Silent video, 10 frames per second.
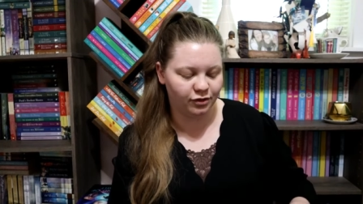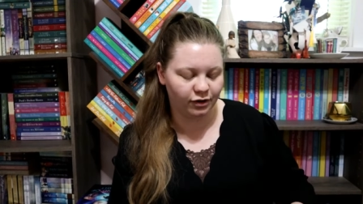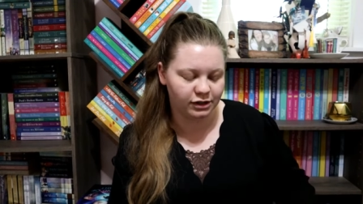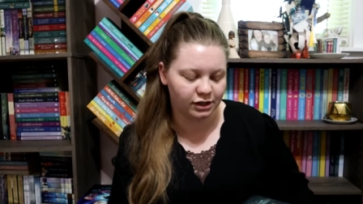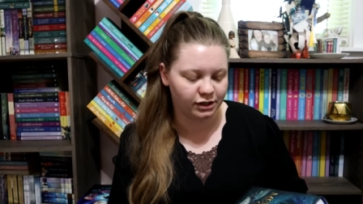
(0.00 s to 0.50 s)
So
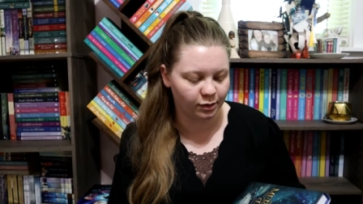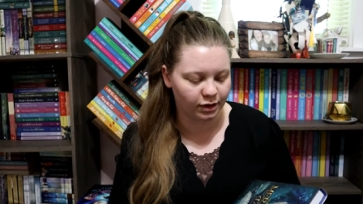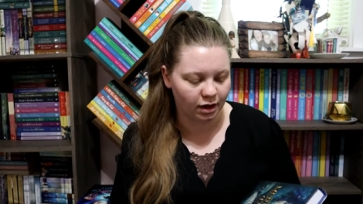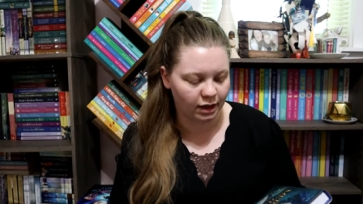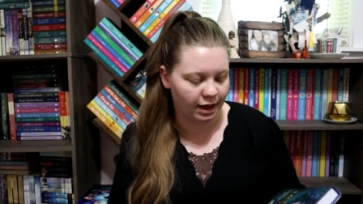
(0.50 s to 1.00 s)
first I'll start
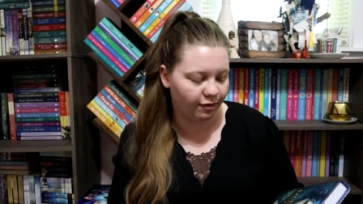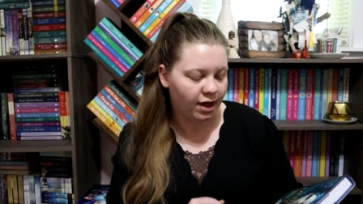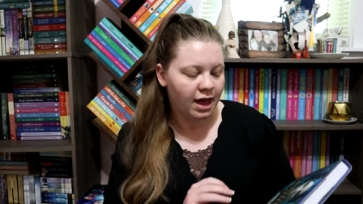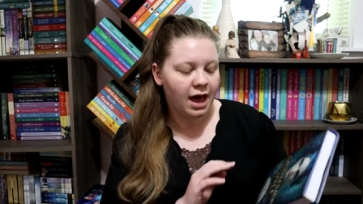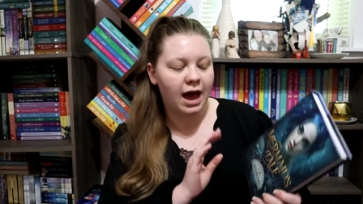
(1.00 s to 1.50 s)
with Enclave.
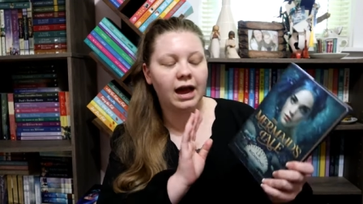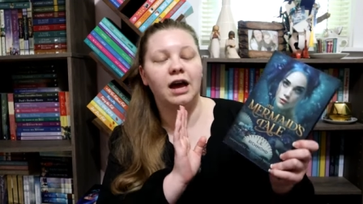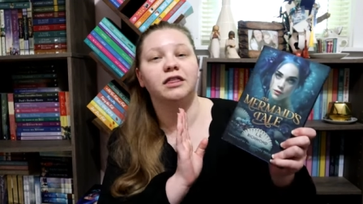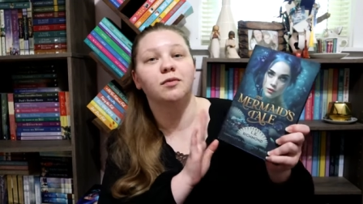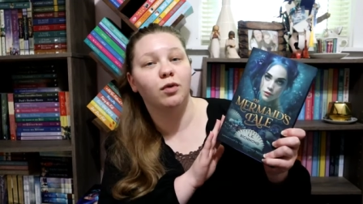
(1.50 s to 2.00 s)
I
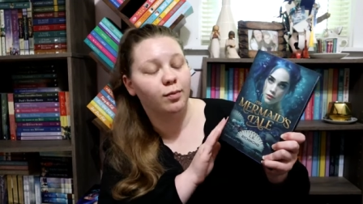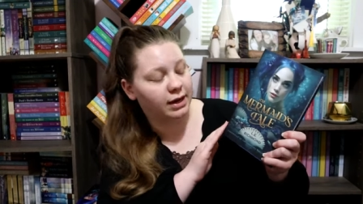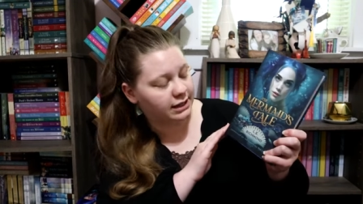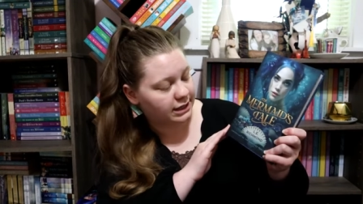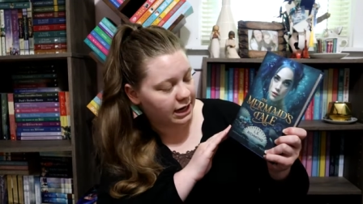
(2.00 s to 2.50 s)
got The
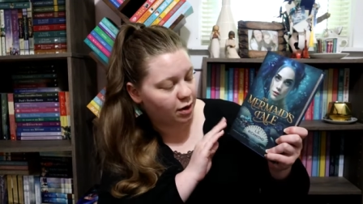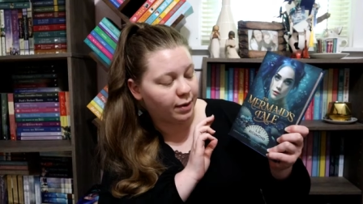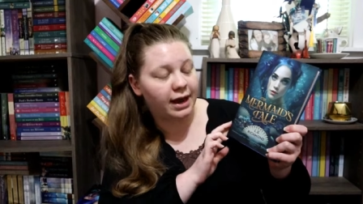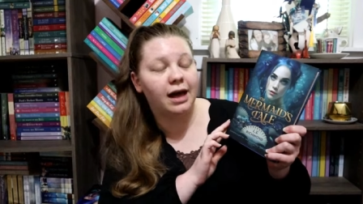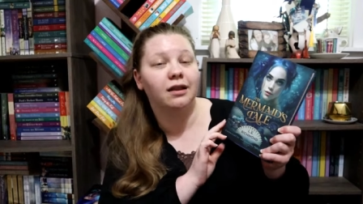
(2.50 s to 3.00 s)
Mermaid's
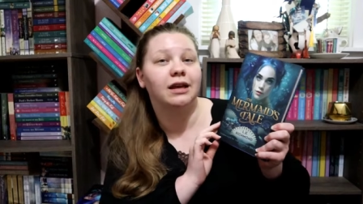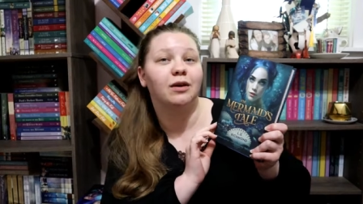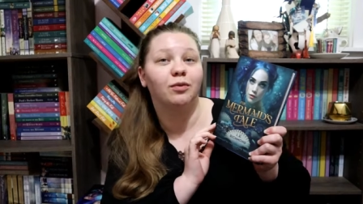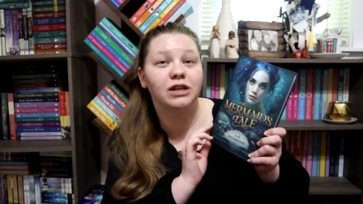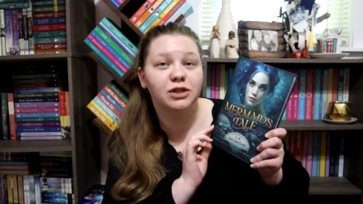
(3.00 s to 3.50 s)
Tale by
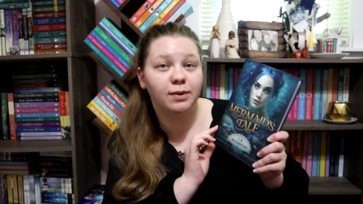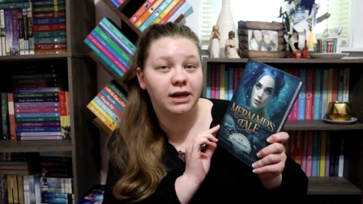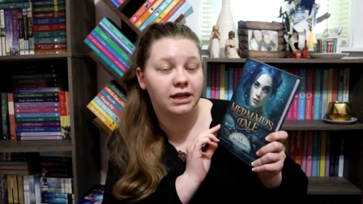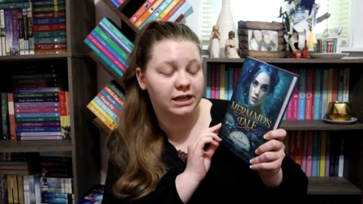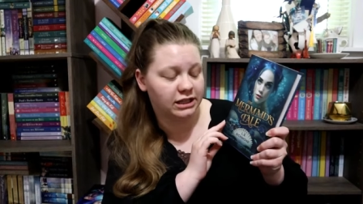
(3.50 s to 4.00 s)
L.E.
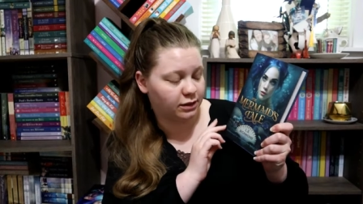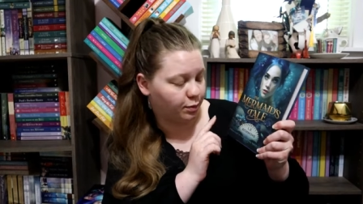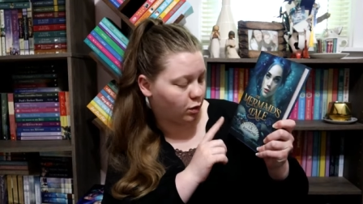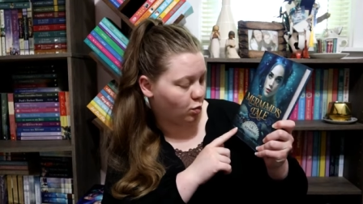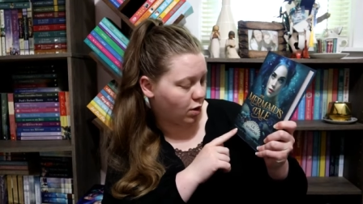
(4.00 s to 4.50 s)
Richmond. This is
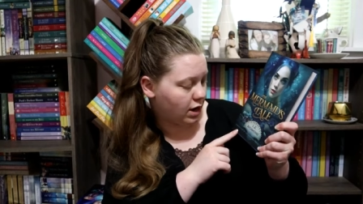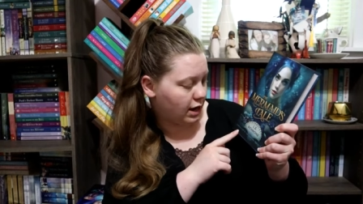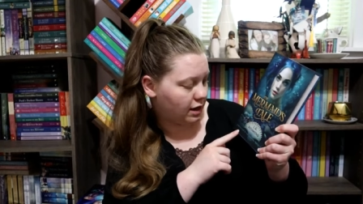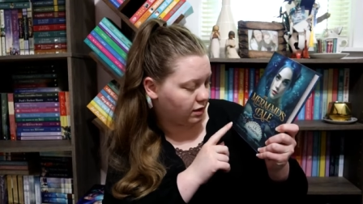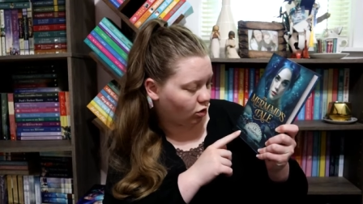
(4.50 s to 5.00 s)
book
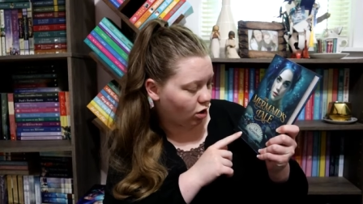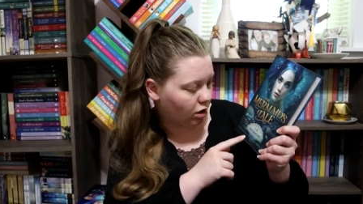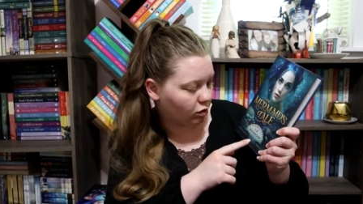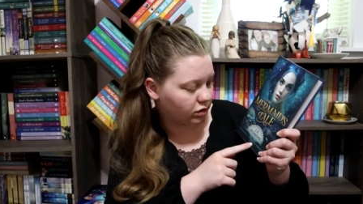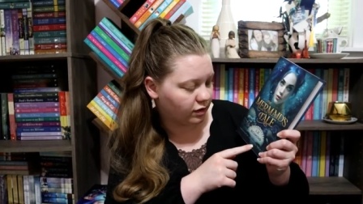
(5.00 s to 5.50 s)
one in the
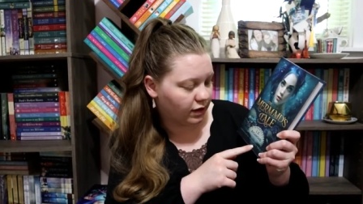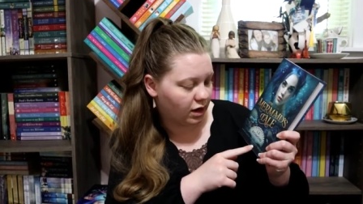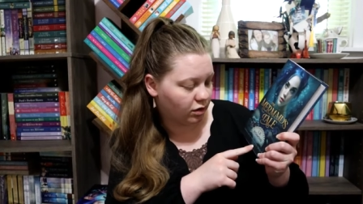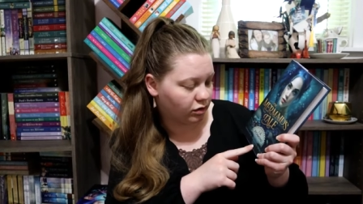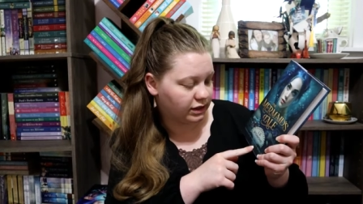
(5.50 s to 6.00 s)
Chronicles of
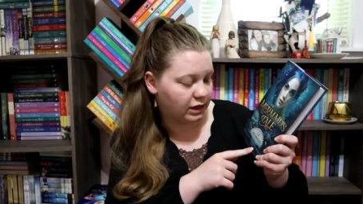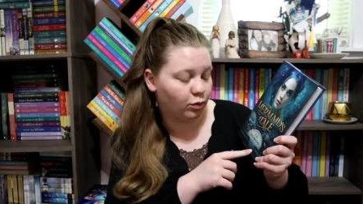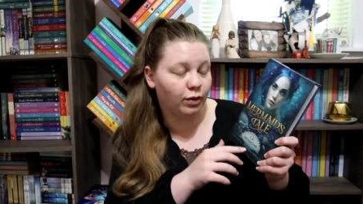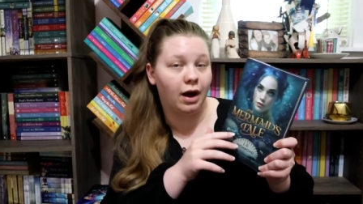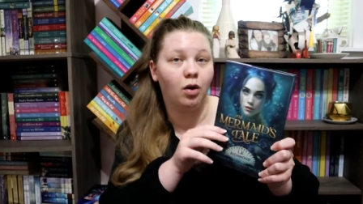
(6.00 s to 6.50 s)
the
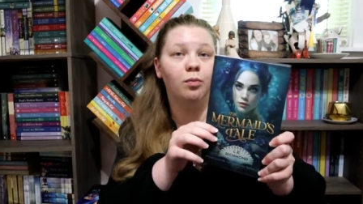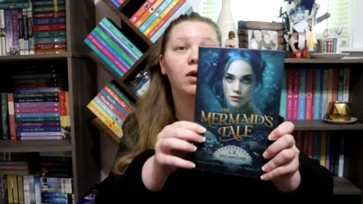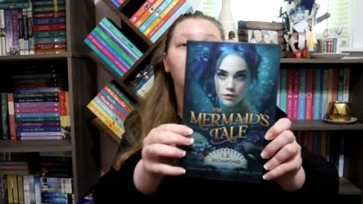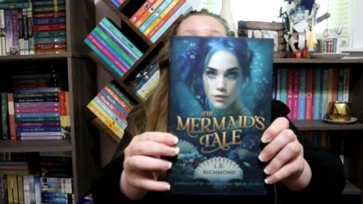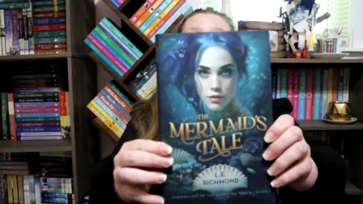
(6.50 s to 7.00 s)
Undersea
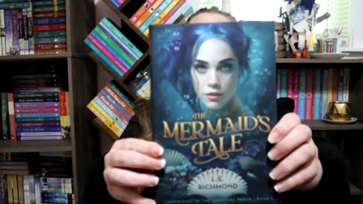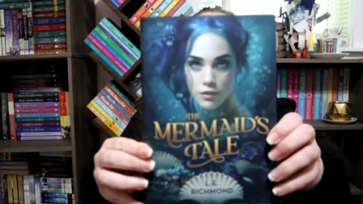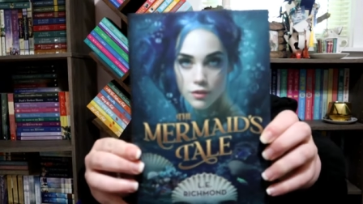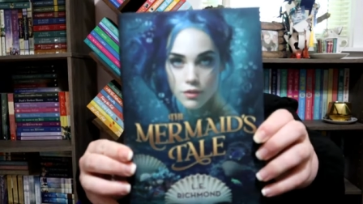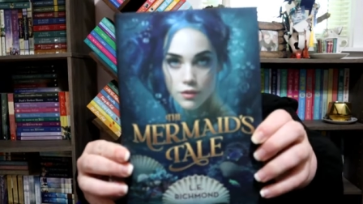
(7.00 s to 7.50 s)
Realm.
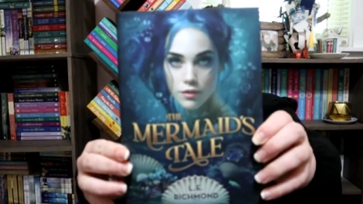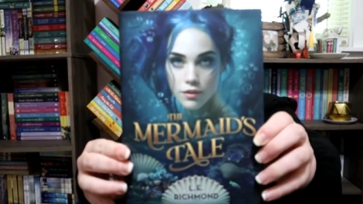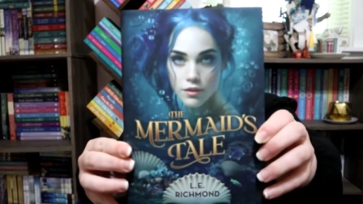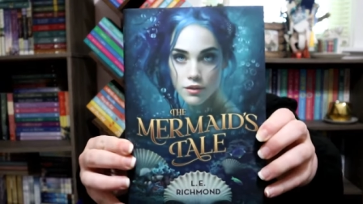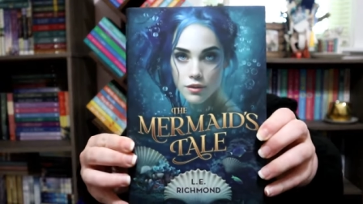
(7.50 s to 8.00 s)
And it is
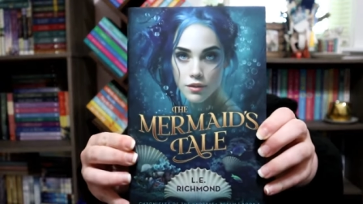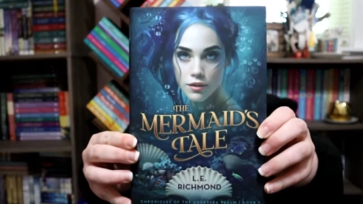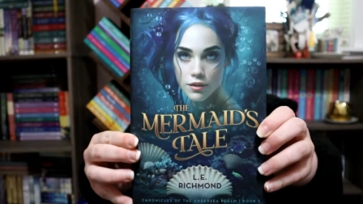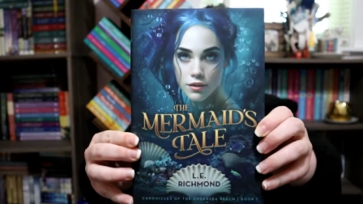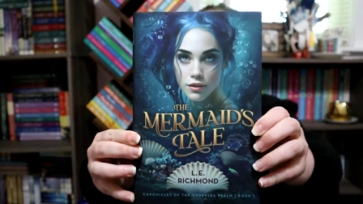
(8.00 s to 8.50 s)
just a
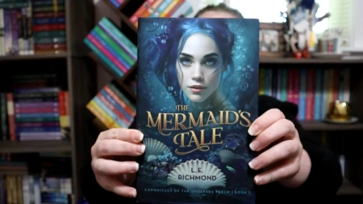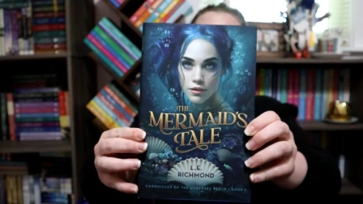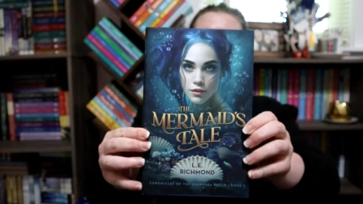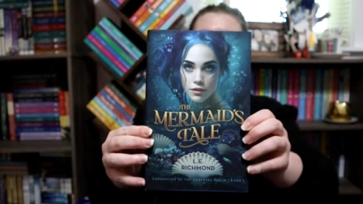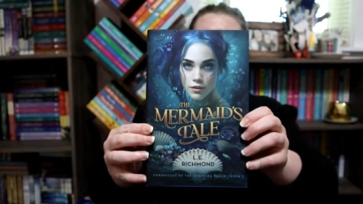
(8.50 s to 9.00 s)
stunning
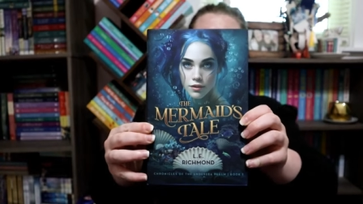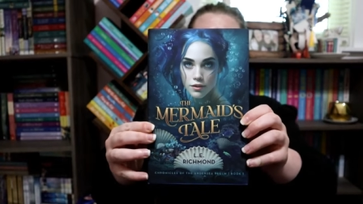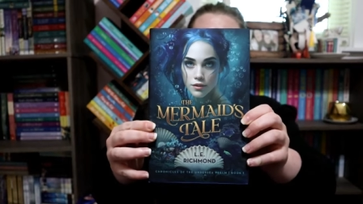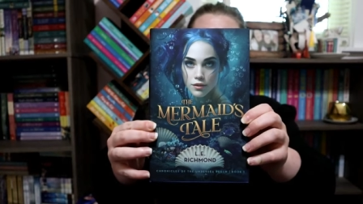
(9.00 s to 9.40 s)
cover.